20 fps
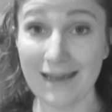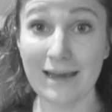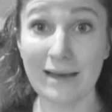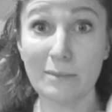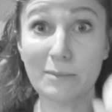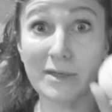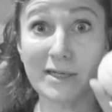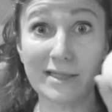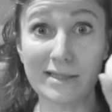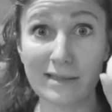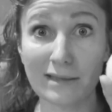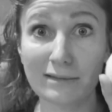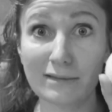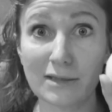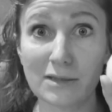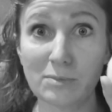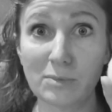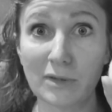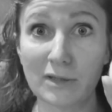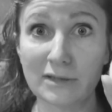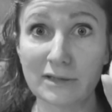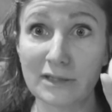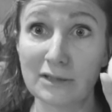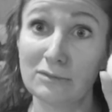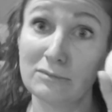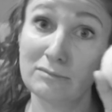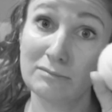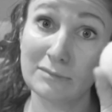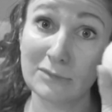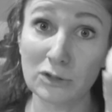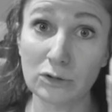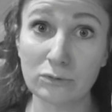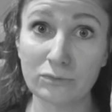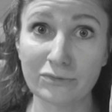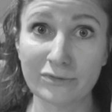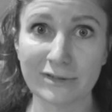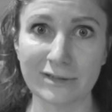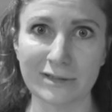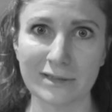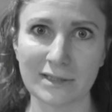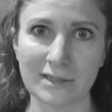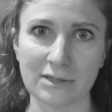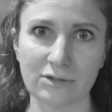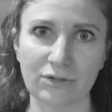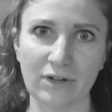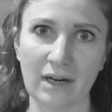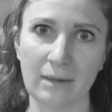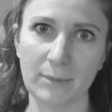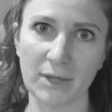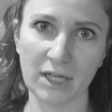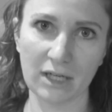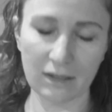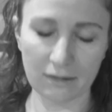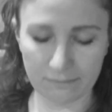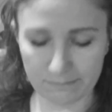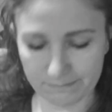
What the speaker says: I'm gonna set this ball down. Hopefully he doesn't grab it again.